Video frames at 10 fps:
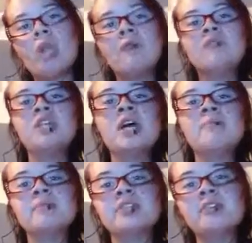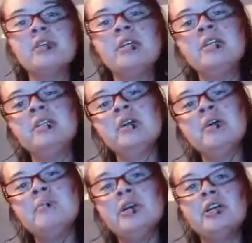A chapter in
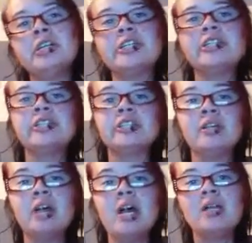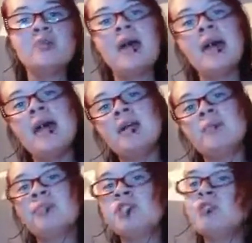the book. Look back,
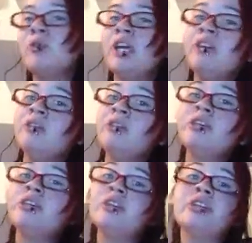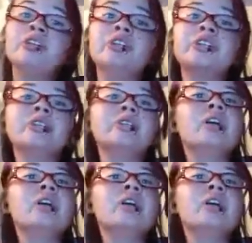but you can look.